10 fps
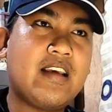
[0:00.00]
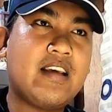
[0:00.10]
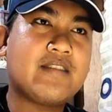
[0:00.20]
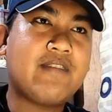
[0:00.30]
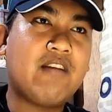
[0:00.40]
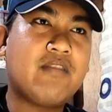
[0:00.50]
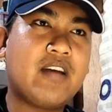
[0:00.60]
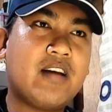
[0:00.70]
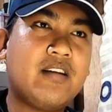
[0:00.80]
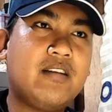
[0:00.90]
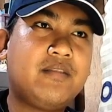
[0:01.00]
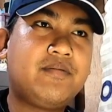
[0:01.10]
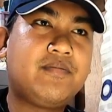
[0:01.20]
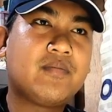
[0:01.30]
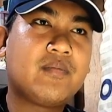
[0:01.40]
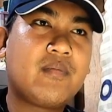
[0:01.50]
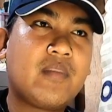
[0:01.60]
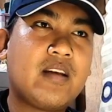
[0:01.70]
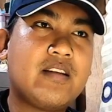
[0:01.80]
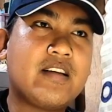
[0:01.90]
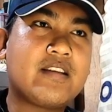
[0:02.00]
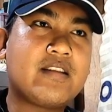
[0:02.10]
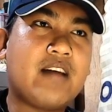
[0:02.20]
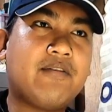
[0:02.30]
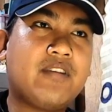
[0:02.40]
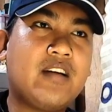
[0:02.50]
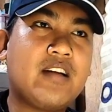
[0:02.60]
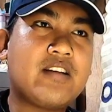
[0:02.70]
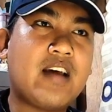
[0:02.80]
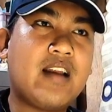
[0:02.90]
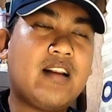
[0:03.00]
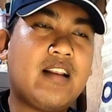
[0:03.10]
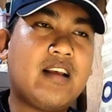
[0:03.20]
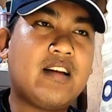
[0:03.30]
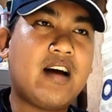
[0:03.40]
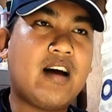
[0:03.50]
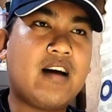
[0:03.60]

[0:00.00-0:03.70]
is found here, just after the channel and the